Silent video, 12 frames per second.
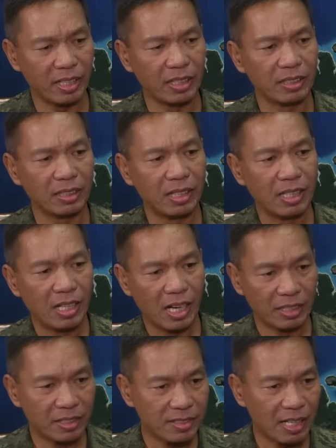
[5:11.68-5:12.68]
and
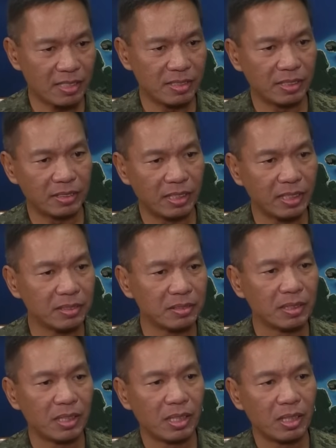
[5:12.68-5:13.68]
understands it, then
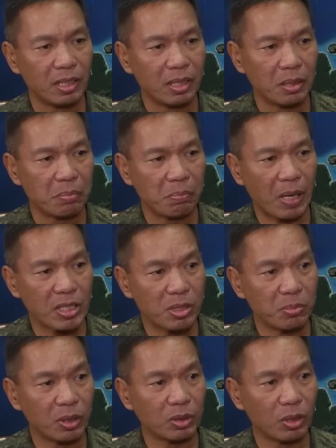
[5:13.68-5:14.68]

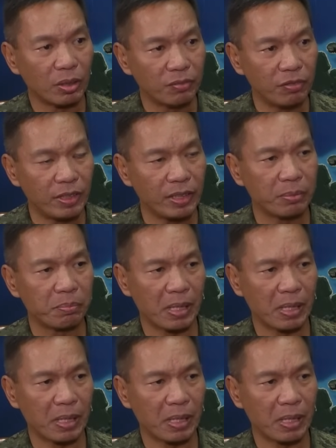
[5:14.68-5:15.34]
possible conflict,